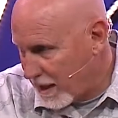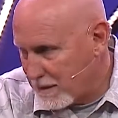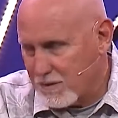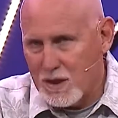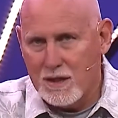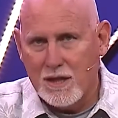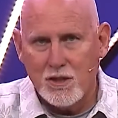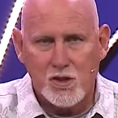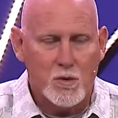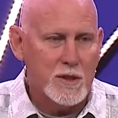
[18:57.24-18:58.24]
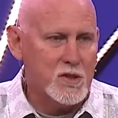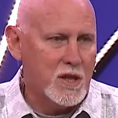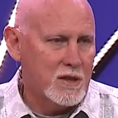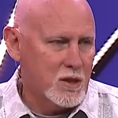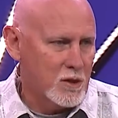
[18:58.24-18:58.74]
at the
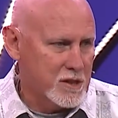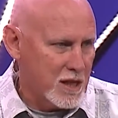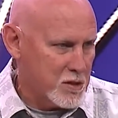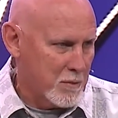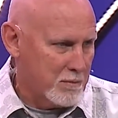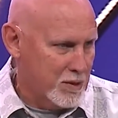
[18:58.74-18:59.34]
historicity of the Old Testament